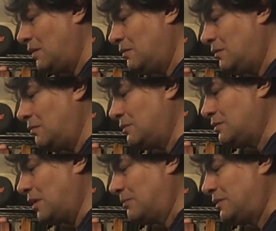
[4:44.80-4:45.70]
What would
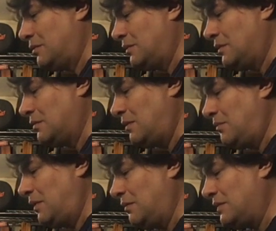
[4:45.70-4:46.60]
drop 2 and 3
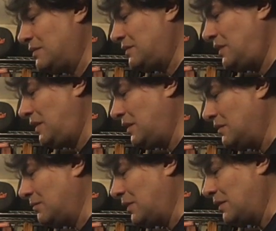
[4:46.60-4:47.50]
be with C on
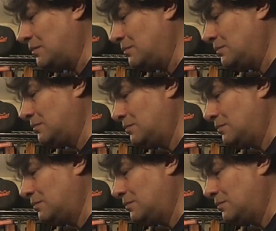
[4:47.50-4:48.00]
the bottom?